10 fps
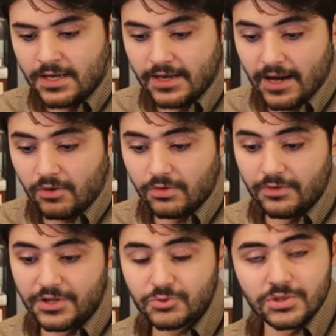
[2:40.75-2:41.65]
Now,
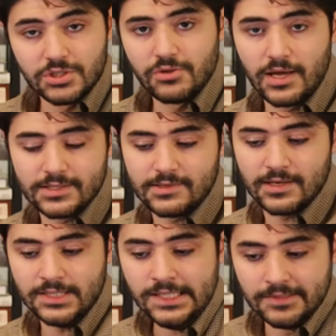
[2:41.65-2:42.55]
this was in
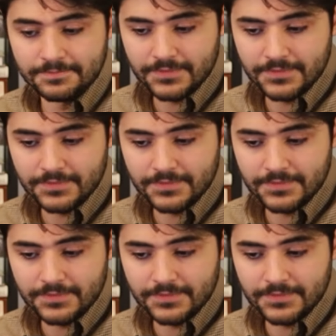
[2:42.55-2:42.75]
2019.